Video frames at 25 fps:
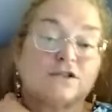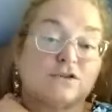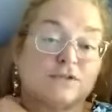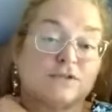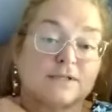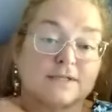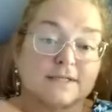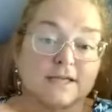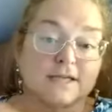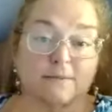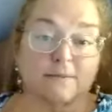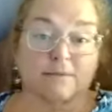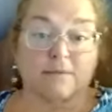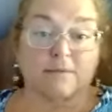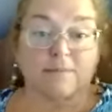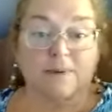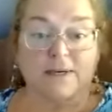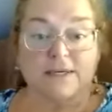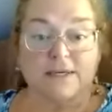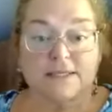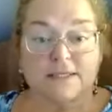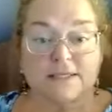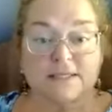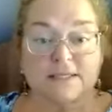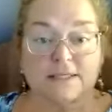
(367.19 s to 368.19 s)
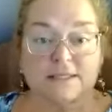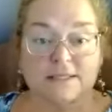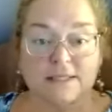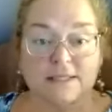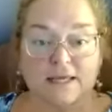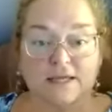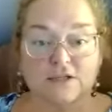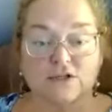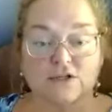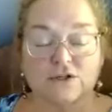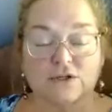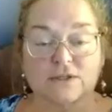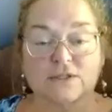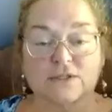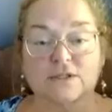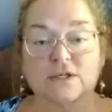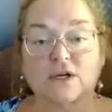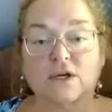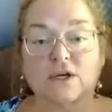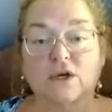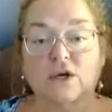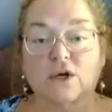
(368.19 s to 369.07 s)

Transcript: you're the type of Pisces that just,